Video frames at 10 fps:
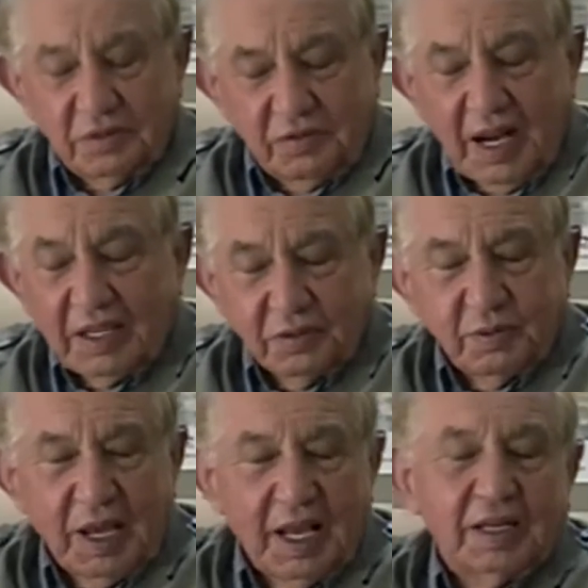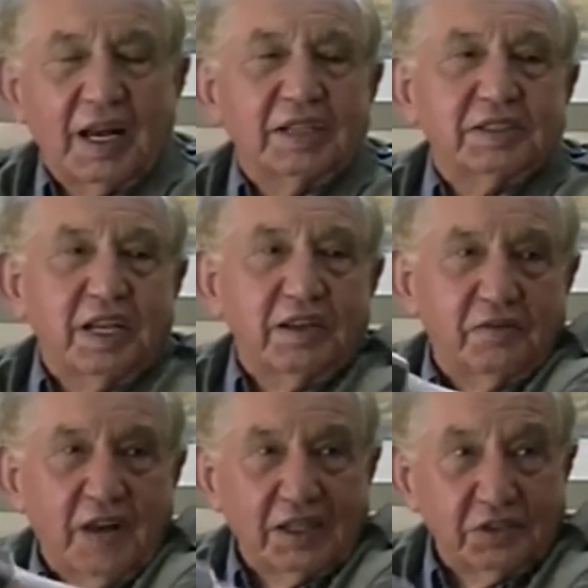On. Flash my headlights.
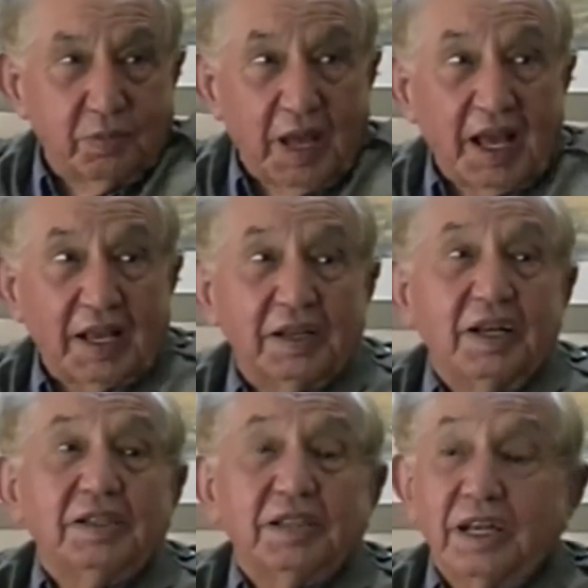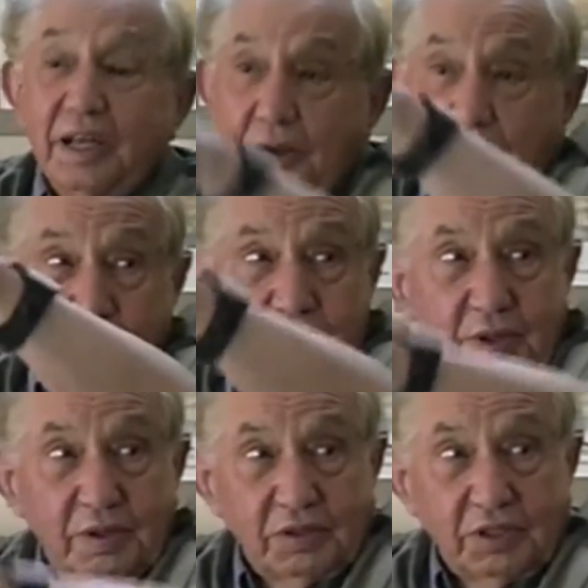They'd flash back. They'd
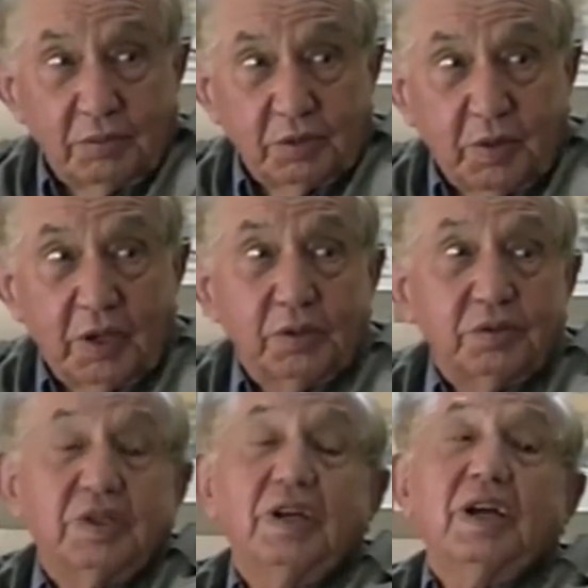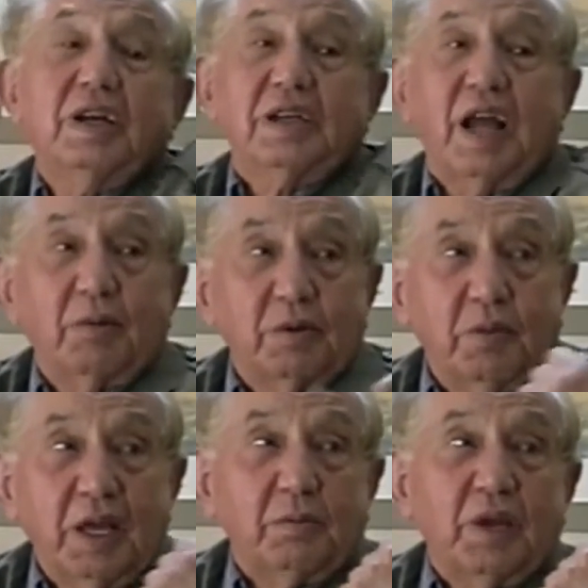lower a ship's boat, come
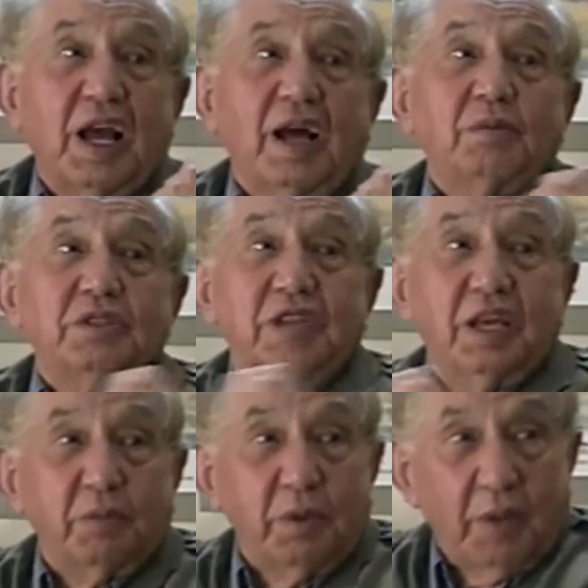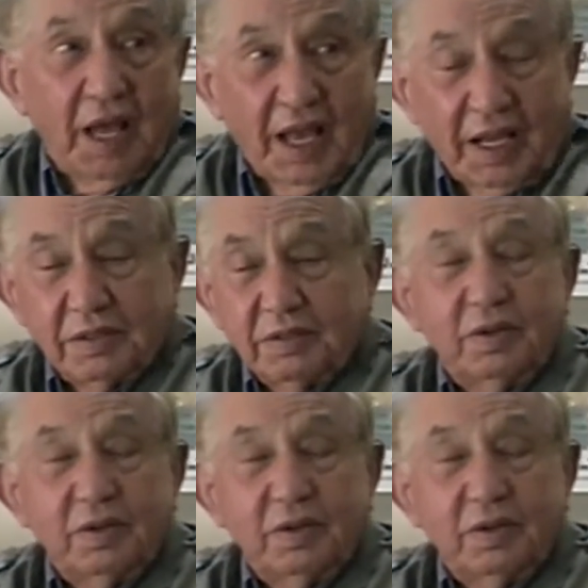and pick me up and take me back.